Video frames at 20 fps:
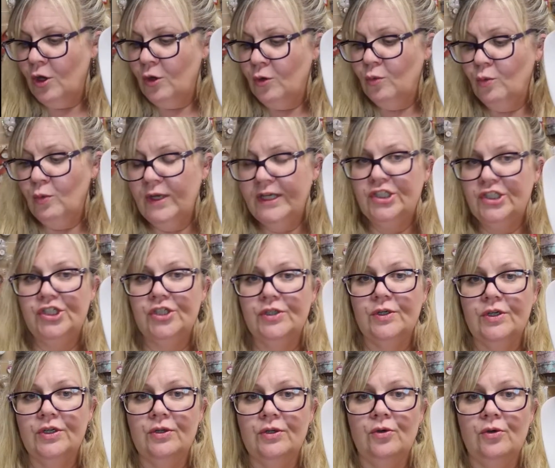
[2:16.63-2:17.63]
which you
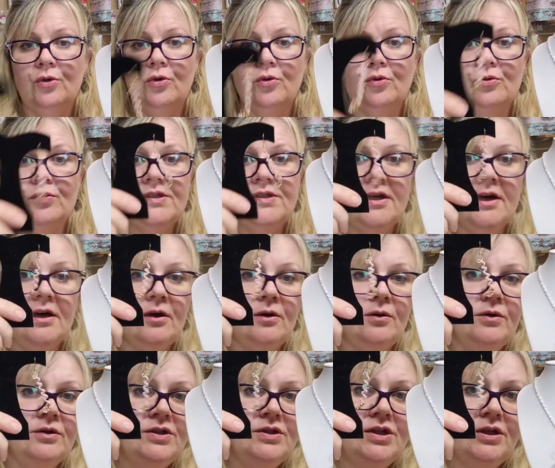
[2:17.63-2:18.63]
can also
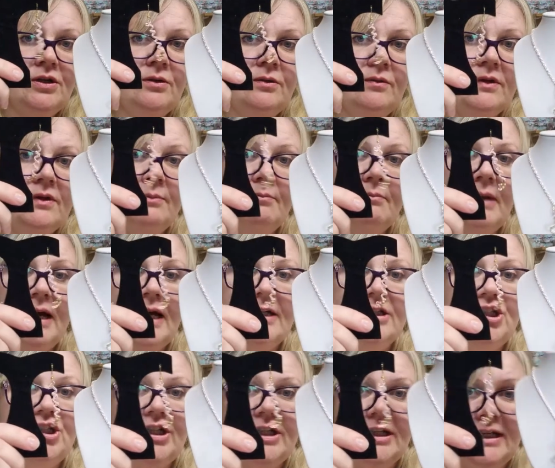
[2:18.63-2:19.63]
do the
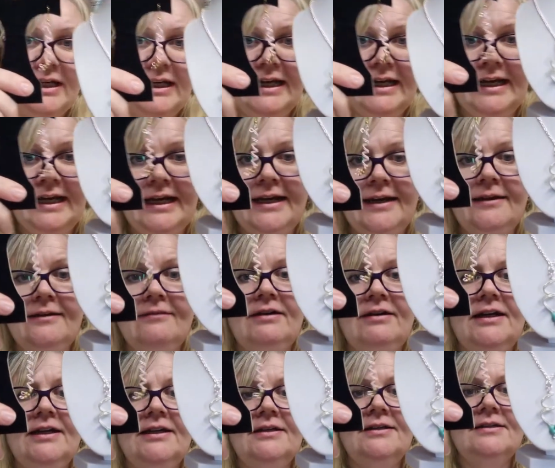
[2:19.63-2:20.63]
matching
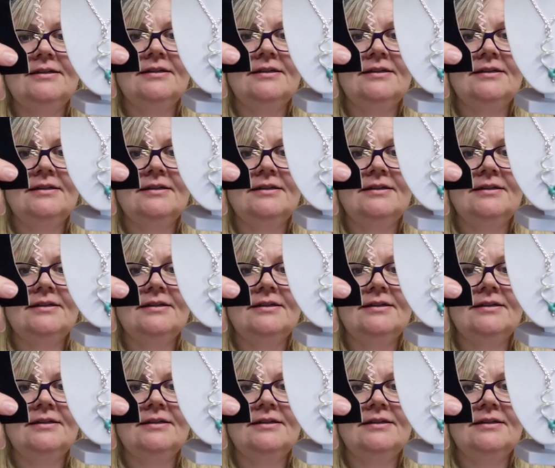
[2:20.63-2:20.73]
earrings